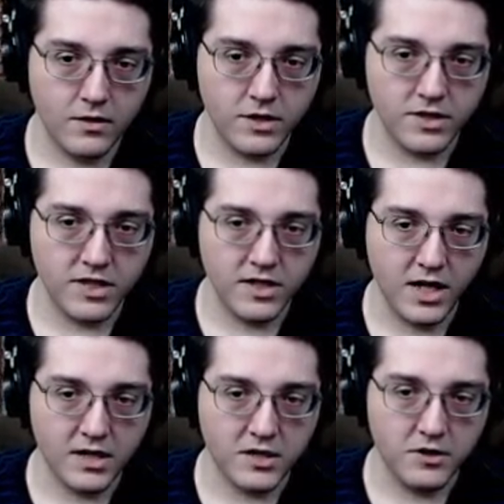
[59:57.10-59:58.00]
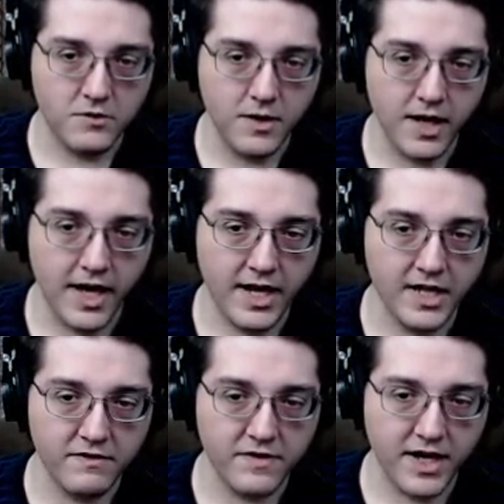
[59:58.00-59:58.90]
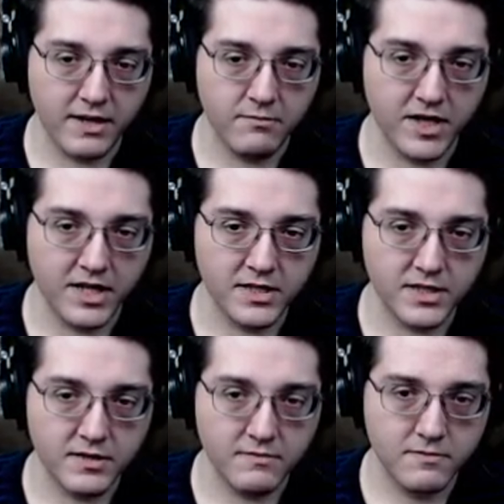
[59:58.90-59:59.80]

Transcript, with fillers: just not do any of that mess.